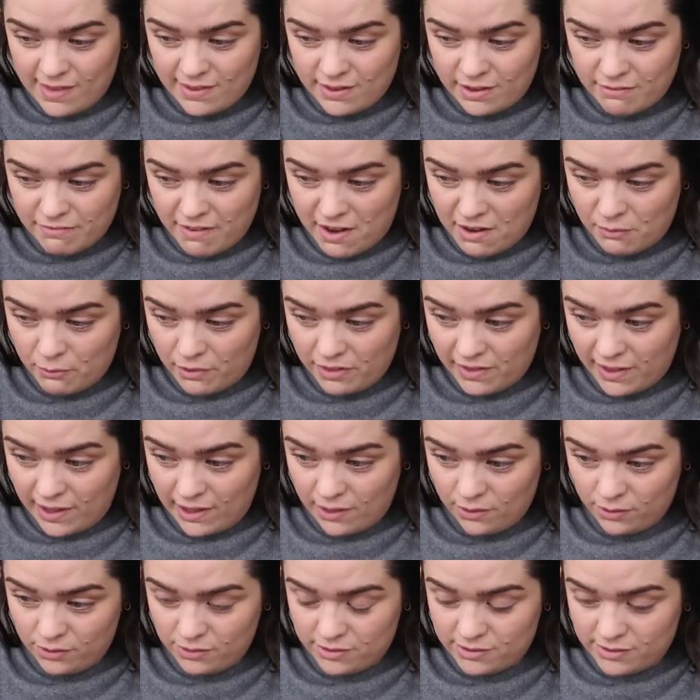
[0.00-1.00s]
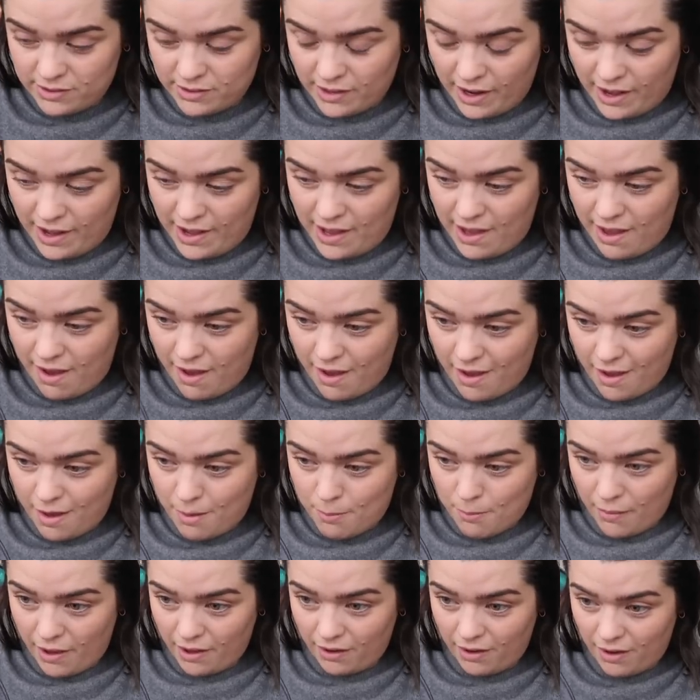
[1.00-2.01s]
There's an event with Kills tonight.
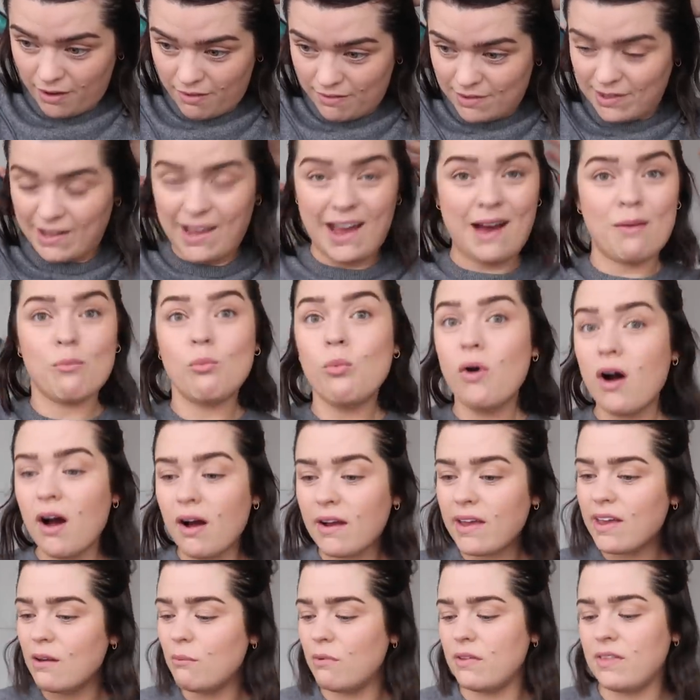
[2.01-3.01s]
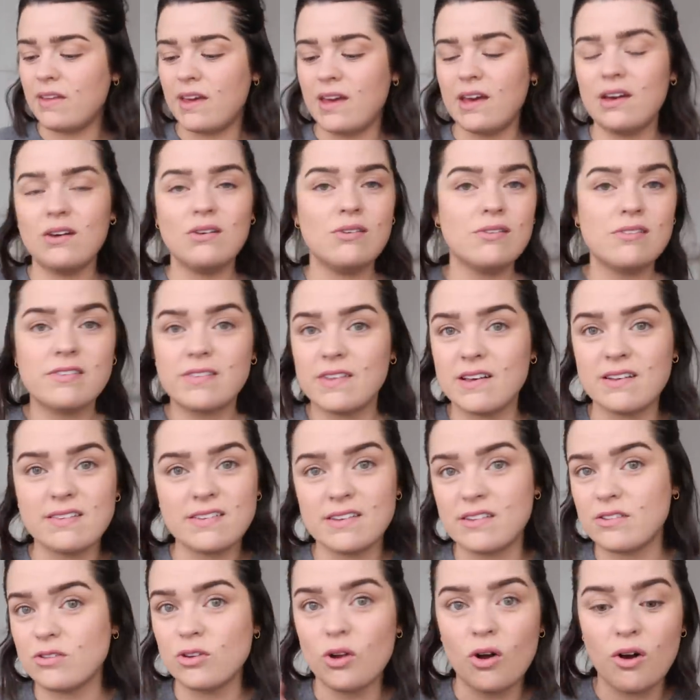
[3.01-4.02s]
I currently am working with Kills. This
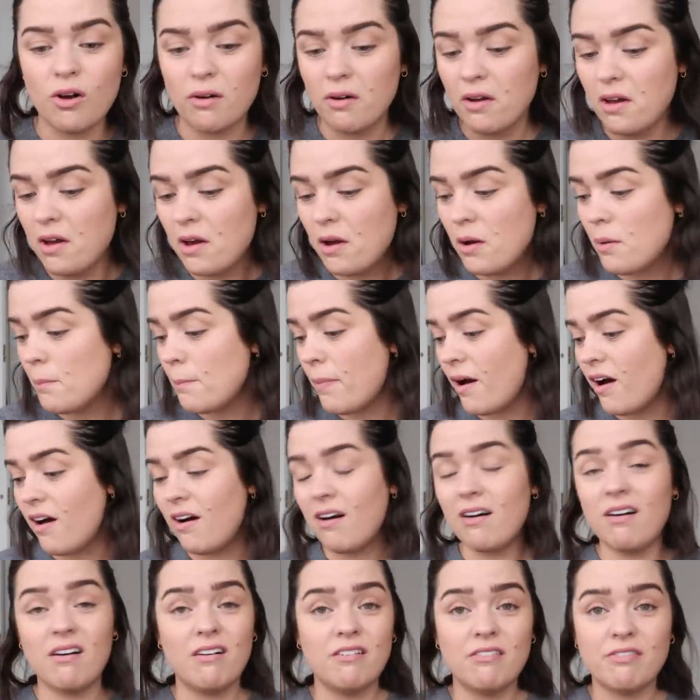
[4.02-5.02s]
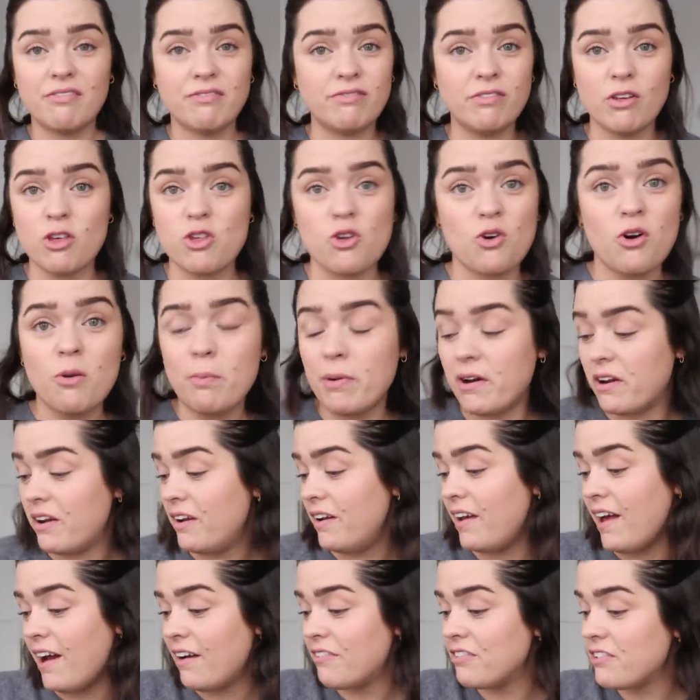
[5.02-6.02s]
is not part of the job. I
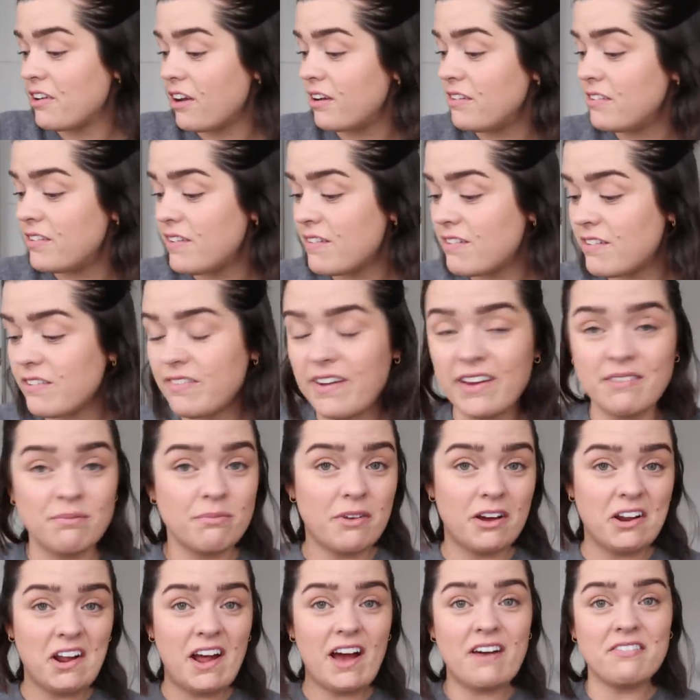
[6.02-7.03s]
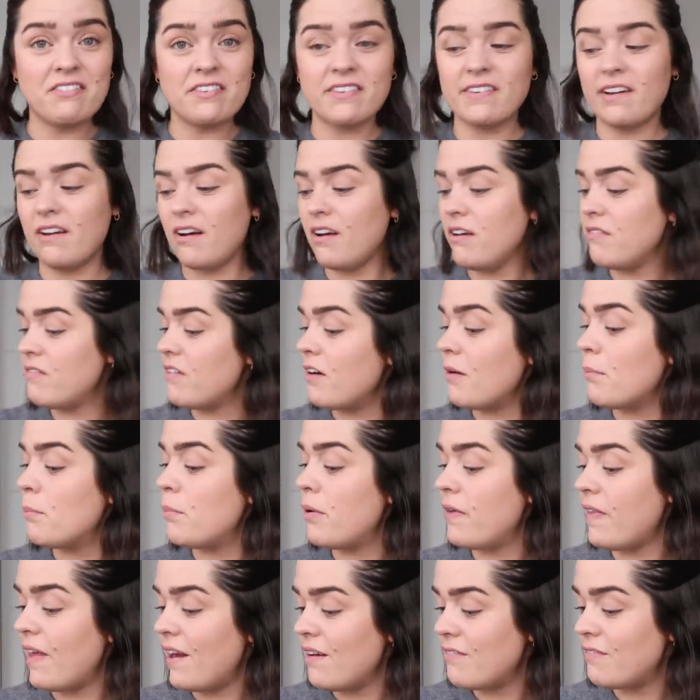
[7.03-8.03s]
don't have to go to this event, I don't have to stay over.
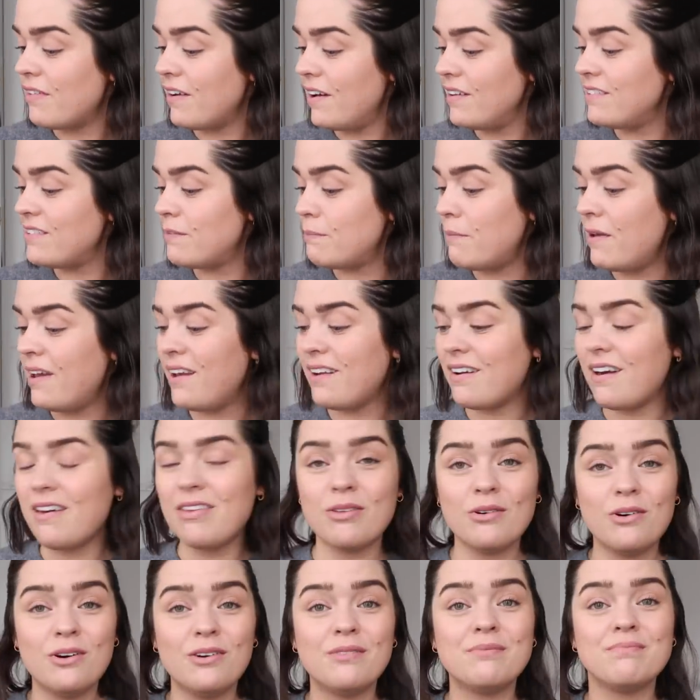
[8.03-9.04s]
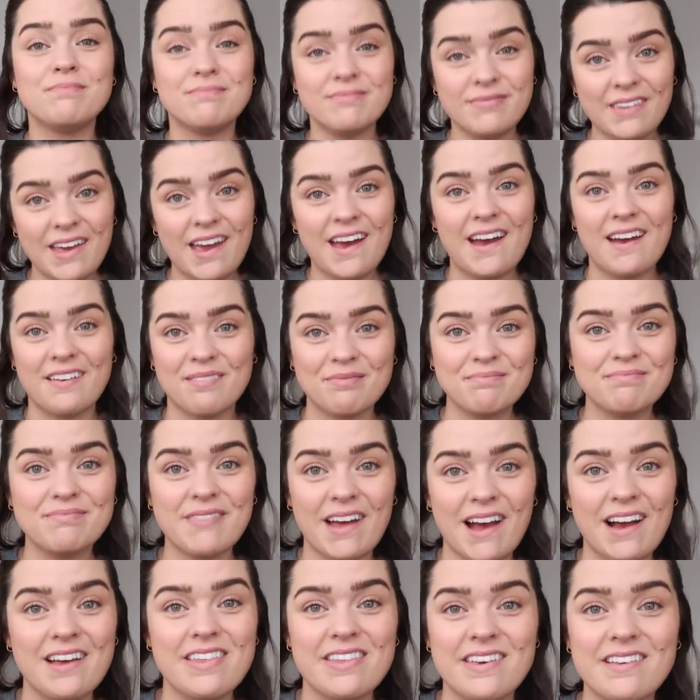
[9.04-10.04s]
But they invited me and I thought, yeah, that
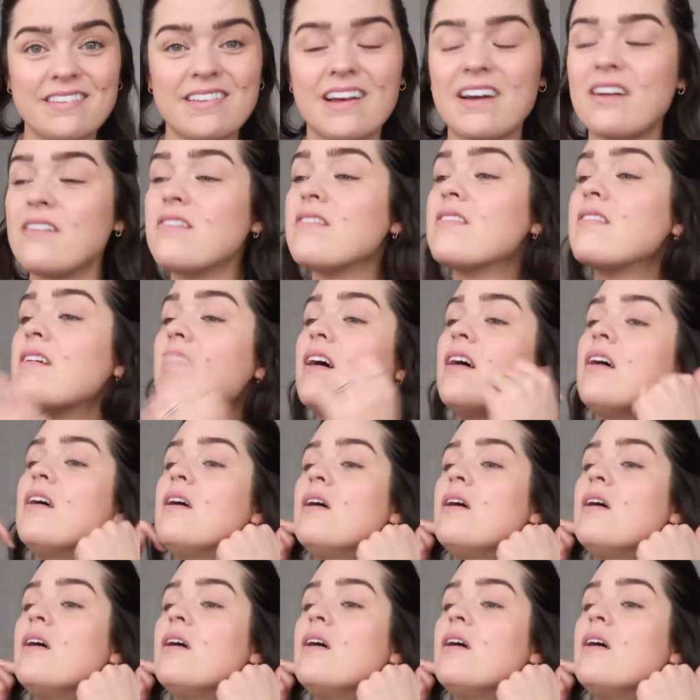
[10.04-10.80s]
actually sounds